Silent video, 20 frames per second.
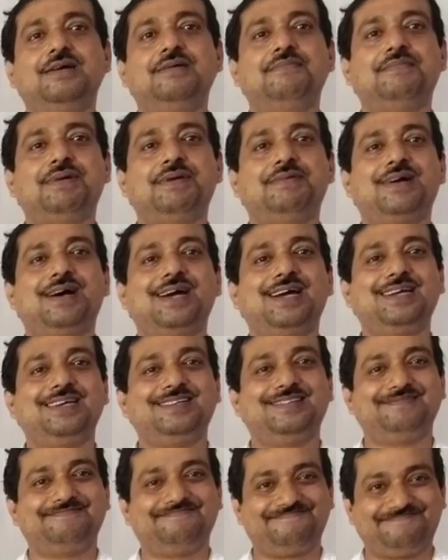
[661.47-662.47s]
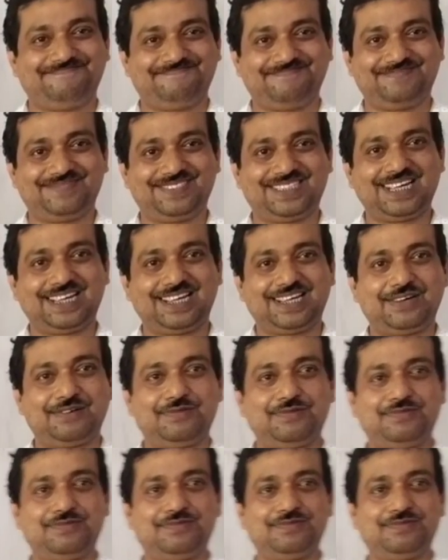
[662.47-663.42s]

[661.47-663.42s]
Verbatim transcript: Bye bye. Thank you.